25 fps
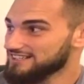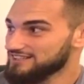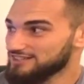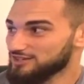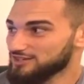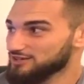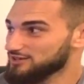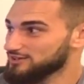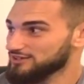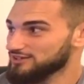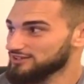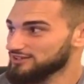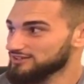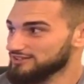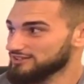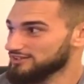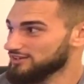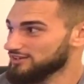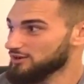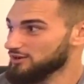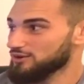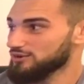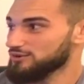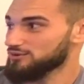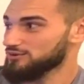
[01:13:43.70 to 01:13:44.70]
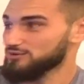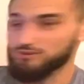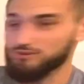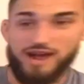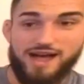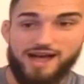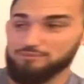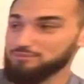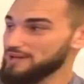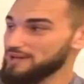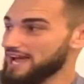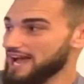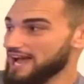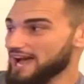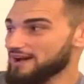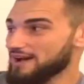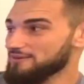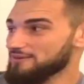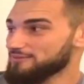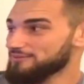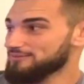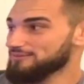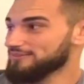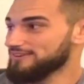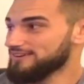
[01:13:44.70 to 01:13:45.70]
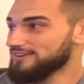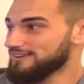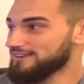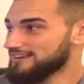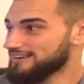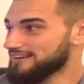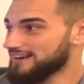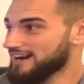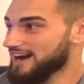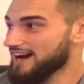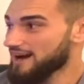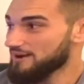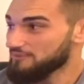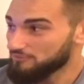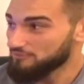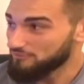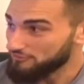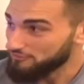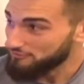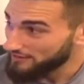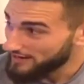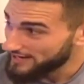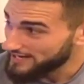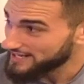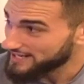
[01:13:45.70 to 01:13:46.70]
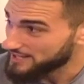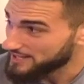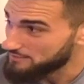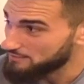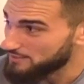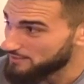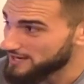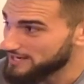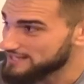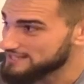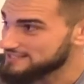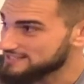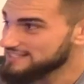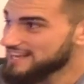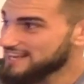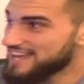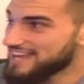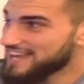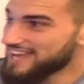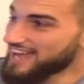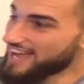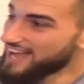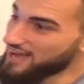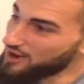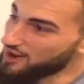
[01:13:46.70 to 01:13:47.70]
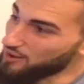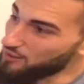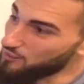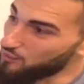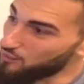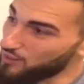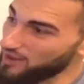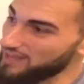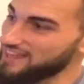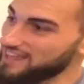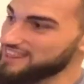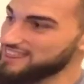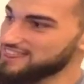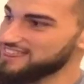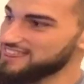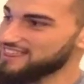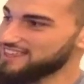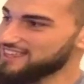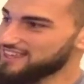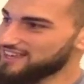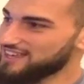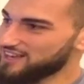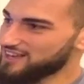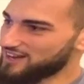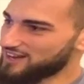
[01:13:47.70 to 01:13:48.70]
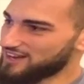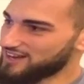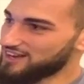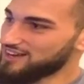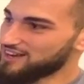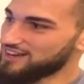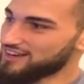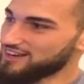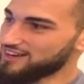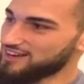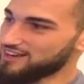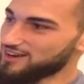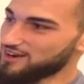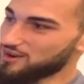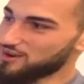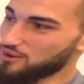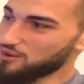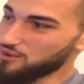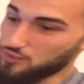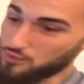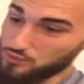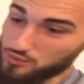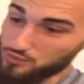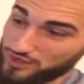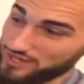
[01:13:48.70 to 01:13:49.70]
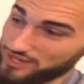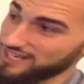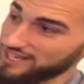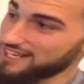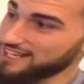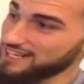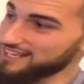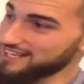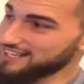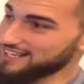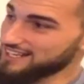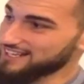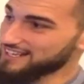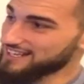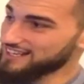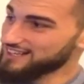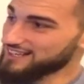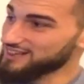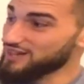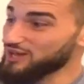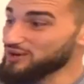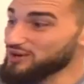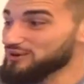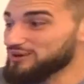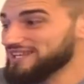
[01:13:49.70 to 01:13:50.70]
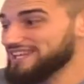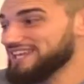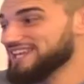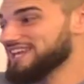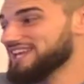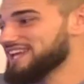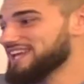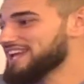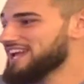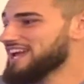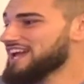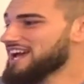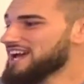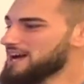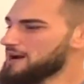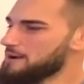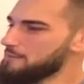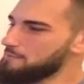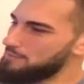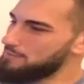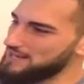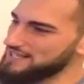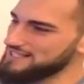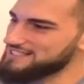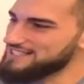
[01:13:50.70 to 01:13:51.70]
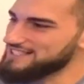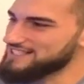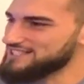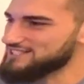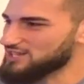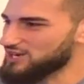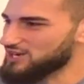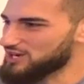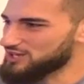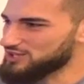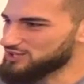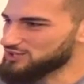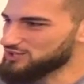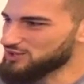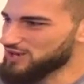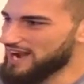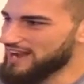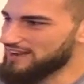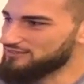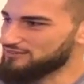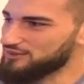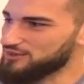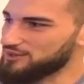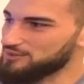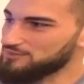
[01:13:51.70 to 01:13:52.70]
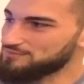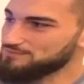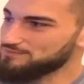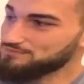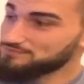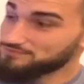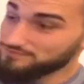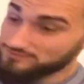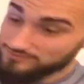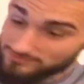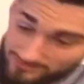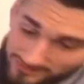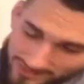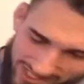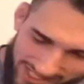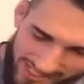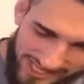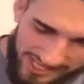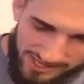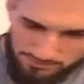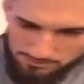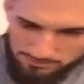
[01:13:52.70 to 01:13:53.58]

No rap cap. I'm fighting Buzz with Woody, low-key, Buzz's arch rival, and